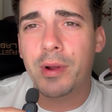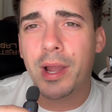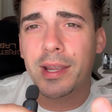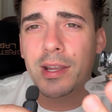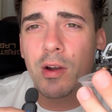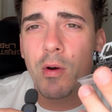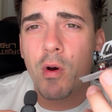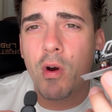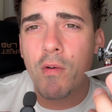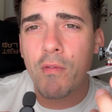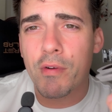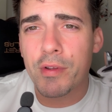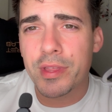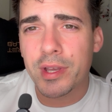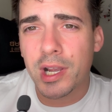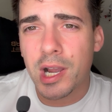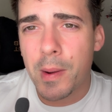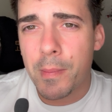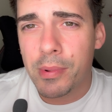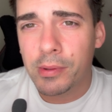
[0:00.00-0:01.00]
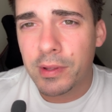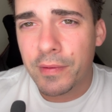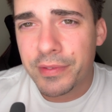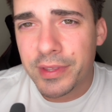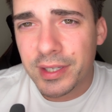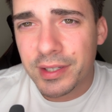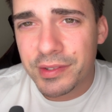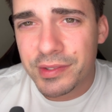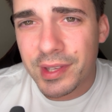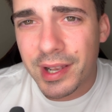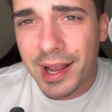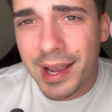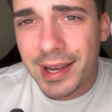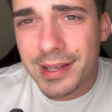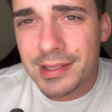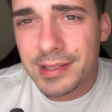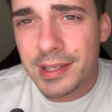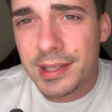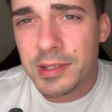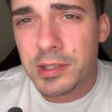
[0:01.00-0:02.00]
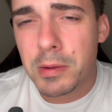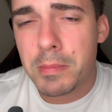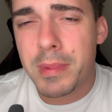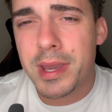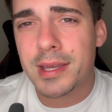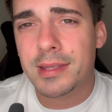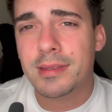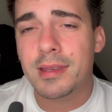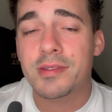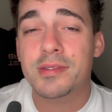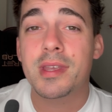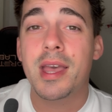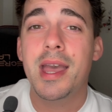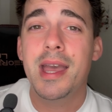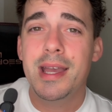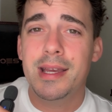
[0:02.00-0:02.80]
I go over the couple of things that I did to make this